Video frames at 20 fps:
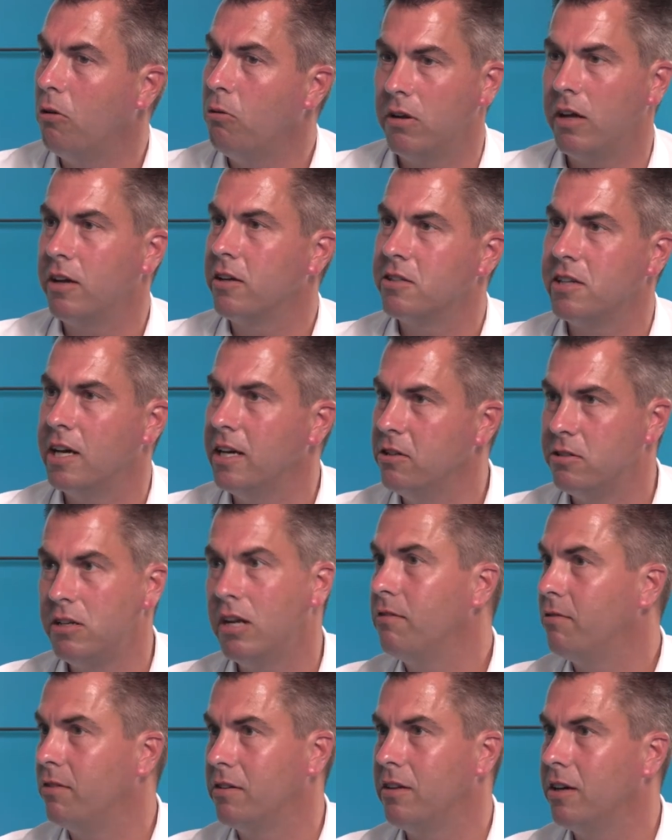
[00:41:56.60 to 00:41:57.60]
don't like change,
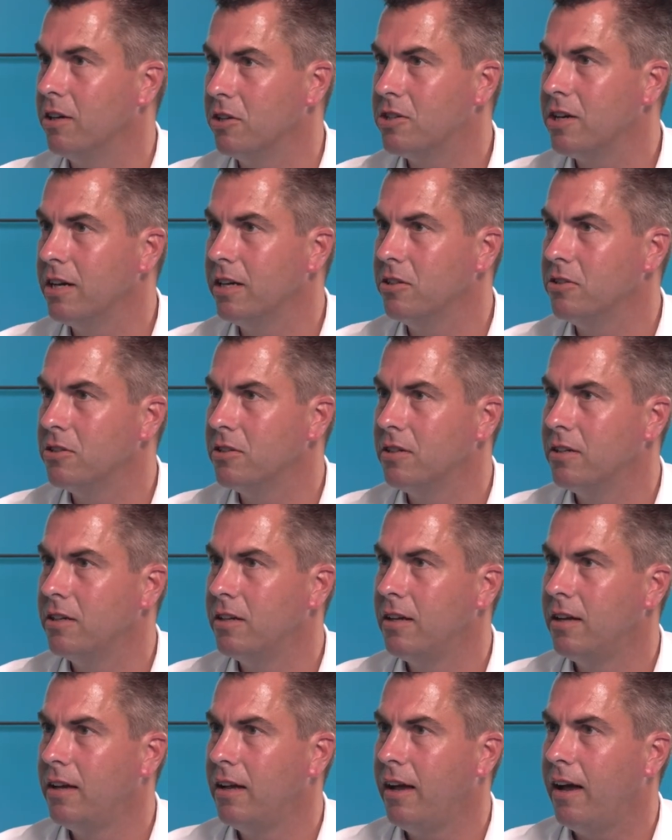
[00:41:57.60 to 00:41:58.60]
none of us like change.
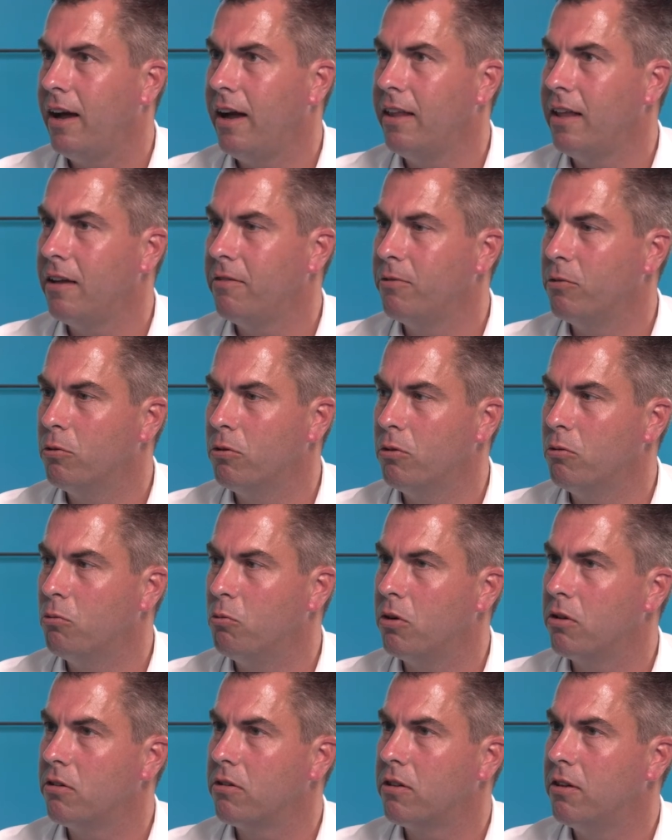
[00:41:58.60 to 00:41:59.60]
And therefore,
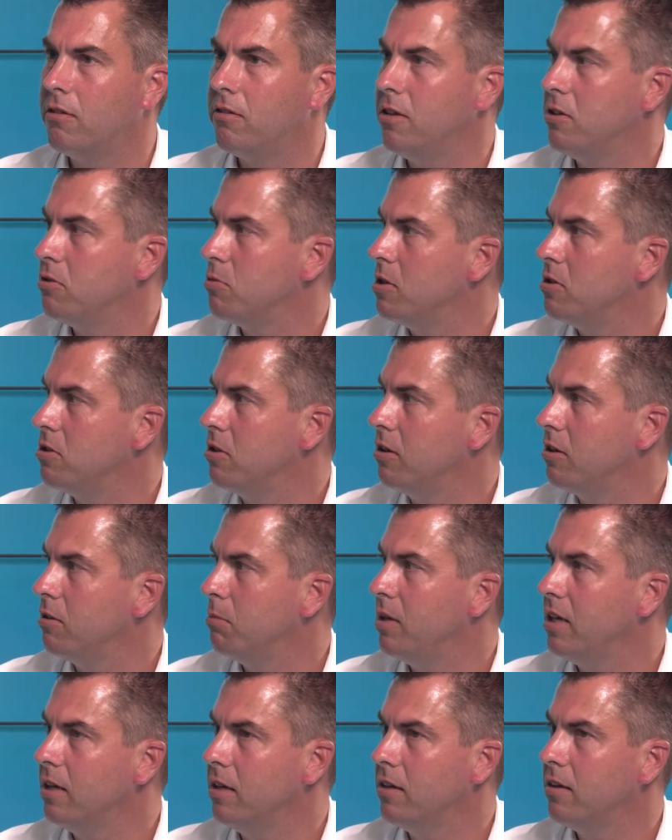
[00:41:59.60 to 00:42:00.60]
what's the situation going
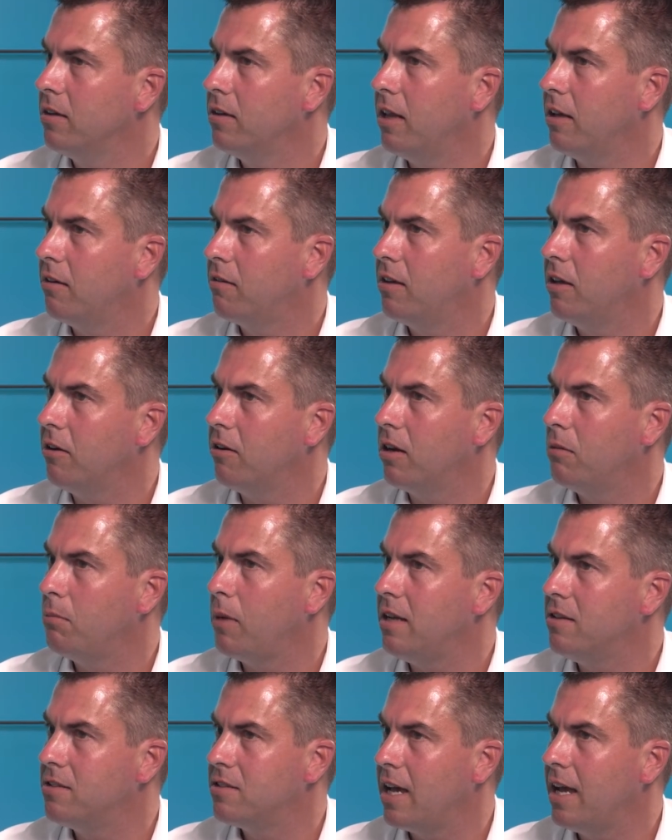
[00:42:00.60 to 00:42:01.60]
to be? They're still going to
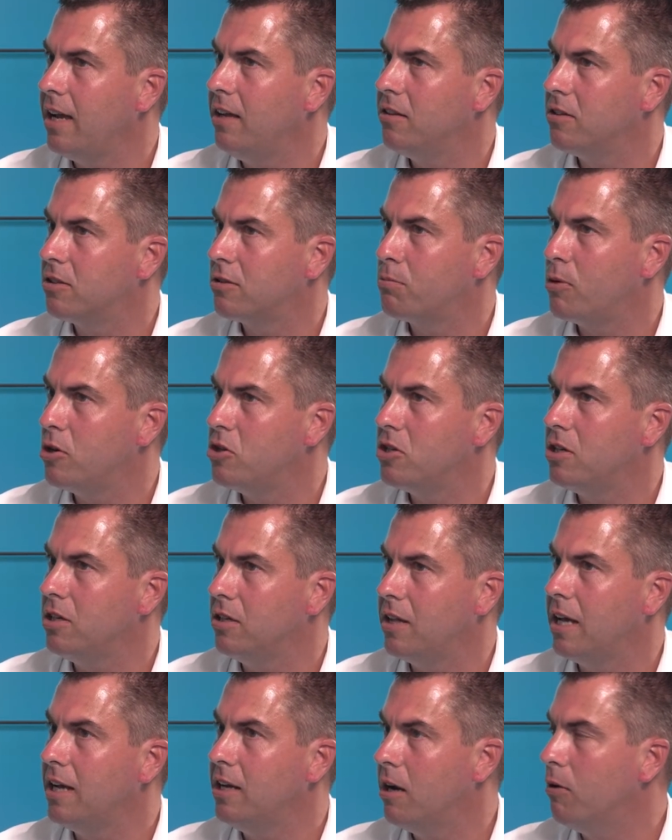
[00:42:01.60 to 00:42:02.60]
maintain the
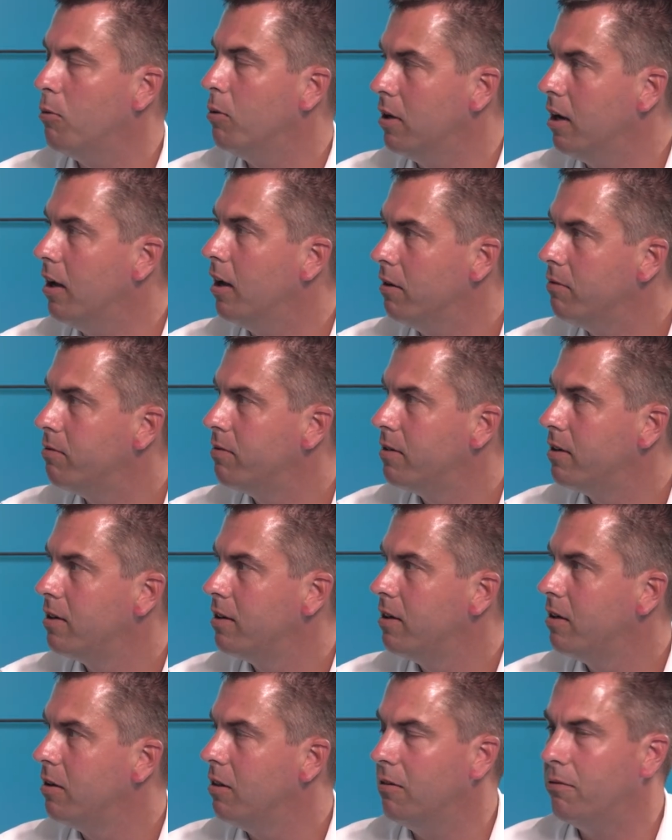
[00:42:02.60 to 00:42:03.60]
spreadsheet they know and love
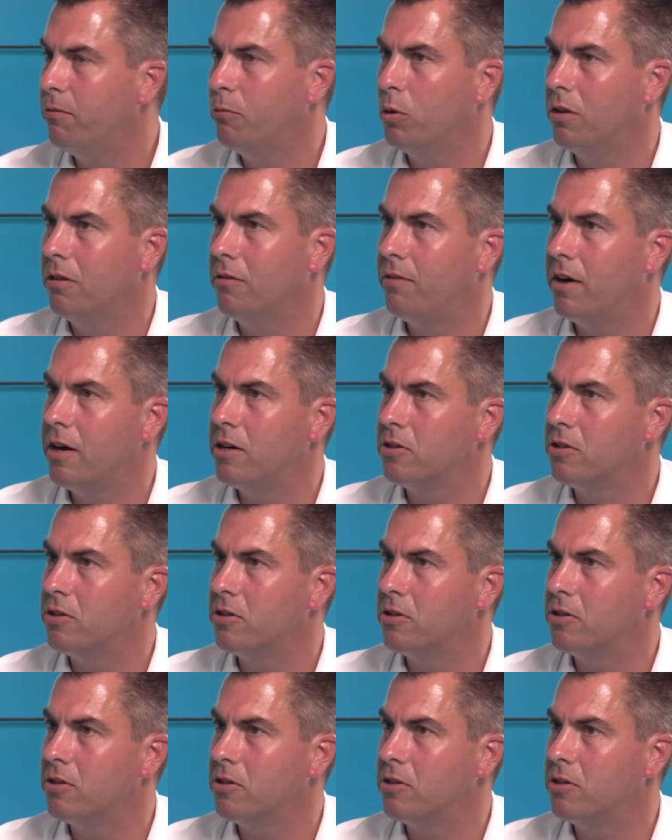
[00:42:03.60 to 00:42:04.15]
with